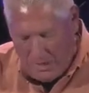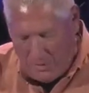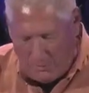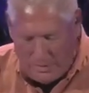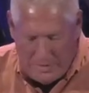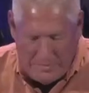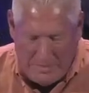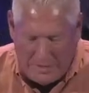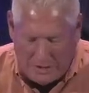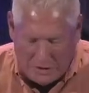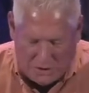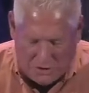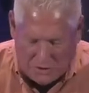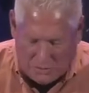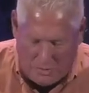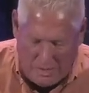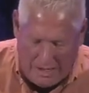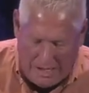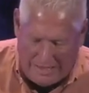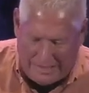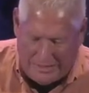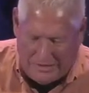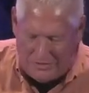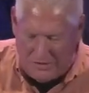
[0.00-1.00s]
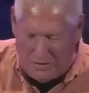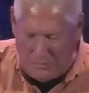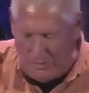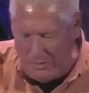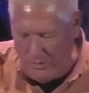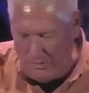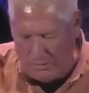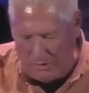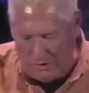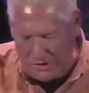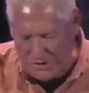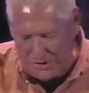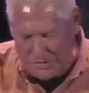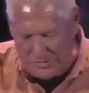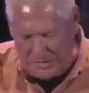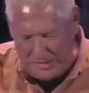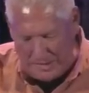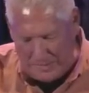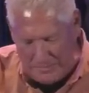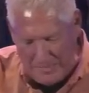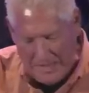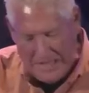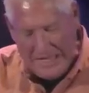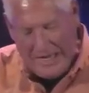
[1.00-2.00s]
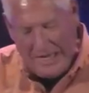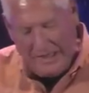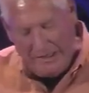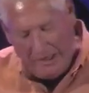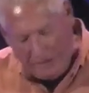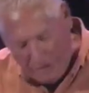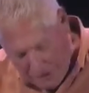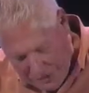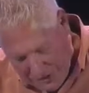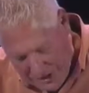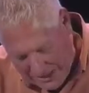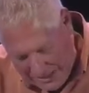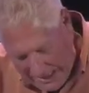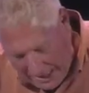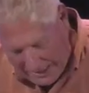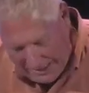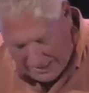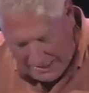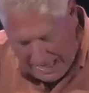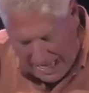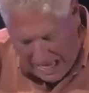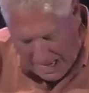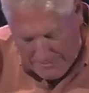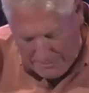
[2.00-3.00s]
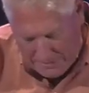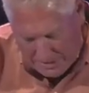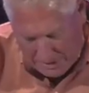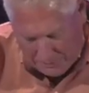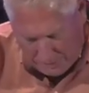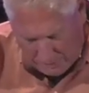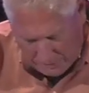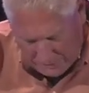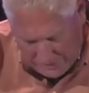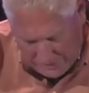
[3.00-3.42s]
we make shrines and we worship them. Another thing that can happen in